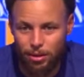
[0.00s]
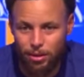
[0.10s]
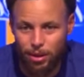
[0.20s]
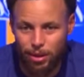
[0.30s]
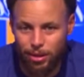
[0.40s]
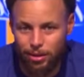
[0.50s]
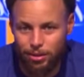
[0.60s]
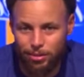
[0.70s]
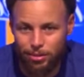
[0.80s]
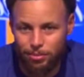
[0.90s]

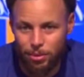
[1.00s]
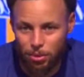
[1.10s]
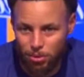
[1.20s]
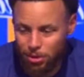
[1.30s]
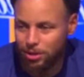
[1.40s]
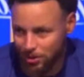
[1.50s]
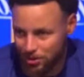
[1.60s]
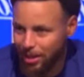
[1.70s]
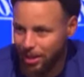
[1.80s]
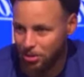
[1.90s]
And hold ourselves
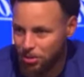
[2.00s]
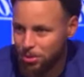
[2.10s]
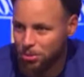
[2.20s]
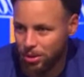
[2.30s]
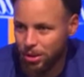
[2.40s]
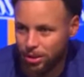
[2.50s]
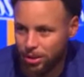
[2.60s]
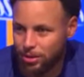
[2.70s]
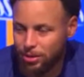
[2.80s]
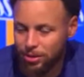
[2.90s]
accountable to what that
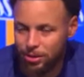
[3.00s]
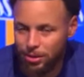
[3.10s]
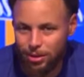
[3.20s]
is.